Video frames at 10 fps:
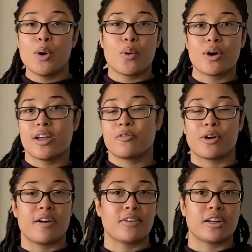Or if
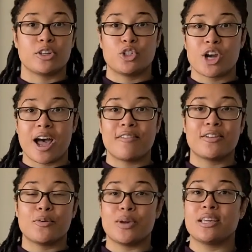we're ever gonna
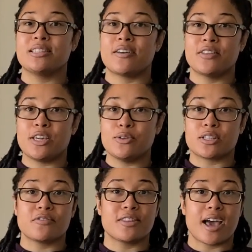travel, we can definitely use
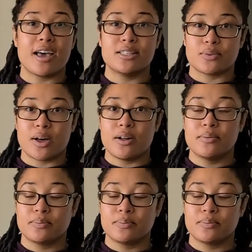it for that as well.